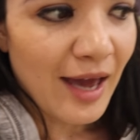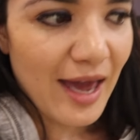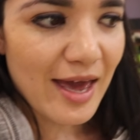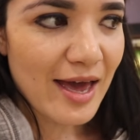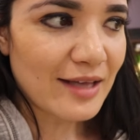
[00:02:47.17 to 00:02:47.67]

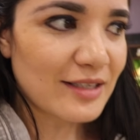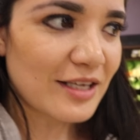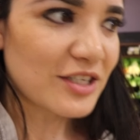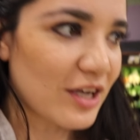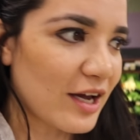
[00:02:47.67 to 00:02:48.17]
and
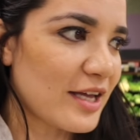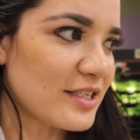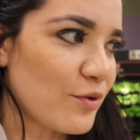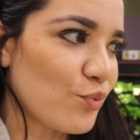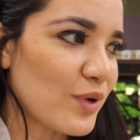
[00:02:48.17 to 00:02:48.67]
it's a, it's
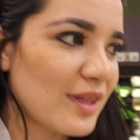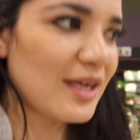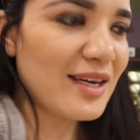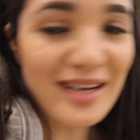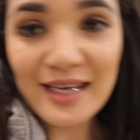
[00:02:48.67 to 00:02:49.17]
a
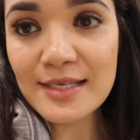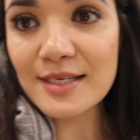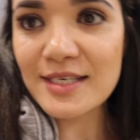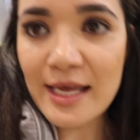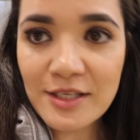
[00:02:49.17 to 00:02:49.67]
really nice
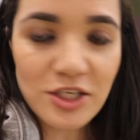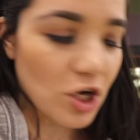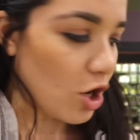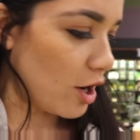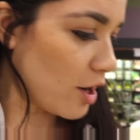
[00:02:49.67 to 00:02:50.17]
dense
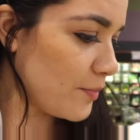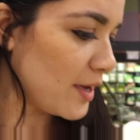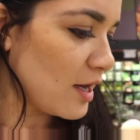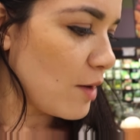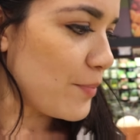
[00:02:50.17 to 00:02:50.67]
carb,
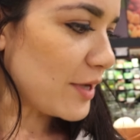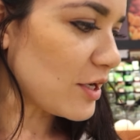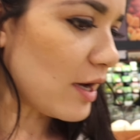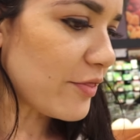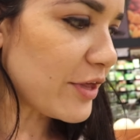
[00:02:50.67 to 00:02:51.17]
but
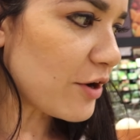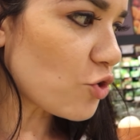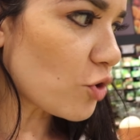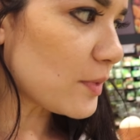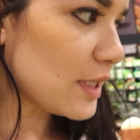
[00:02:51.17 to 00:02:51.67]
they're
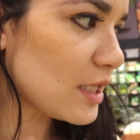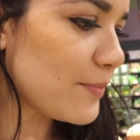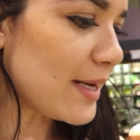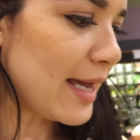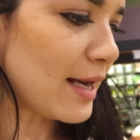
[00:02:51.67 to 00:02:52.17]
normally in the
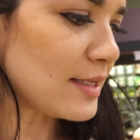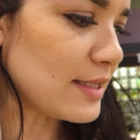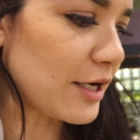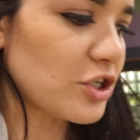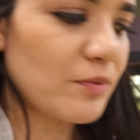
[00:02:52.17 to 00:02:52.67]
banana
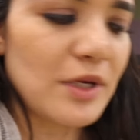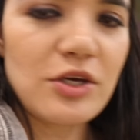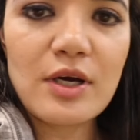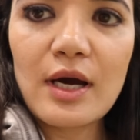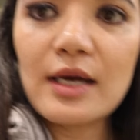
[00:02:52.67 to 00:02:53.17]
section, but
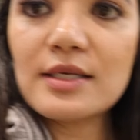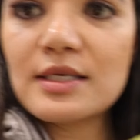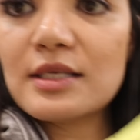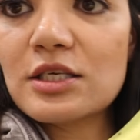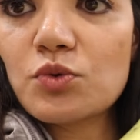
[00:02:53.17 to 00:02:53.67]
you can kind of
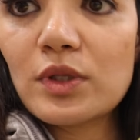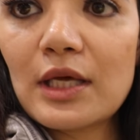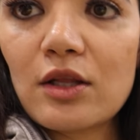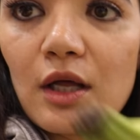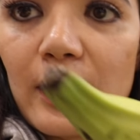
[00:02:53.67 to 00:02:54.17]
see this is what
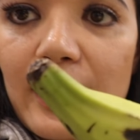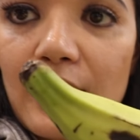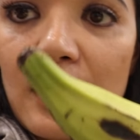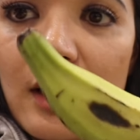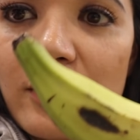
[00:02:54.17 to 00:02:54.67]
they look like.
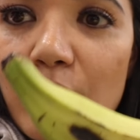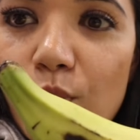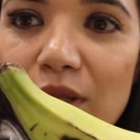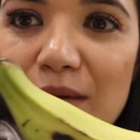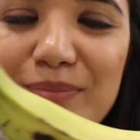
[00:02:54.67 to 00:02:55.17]
They're
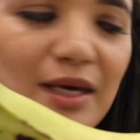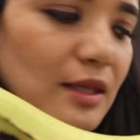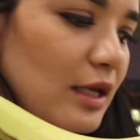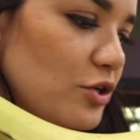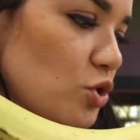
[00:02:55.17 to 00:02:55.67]
really big and they're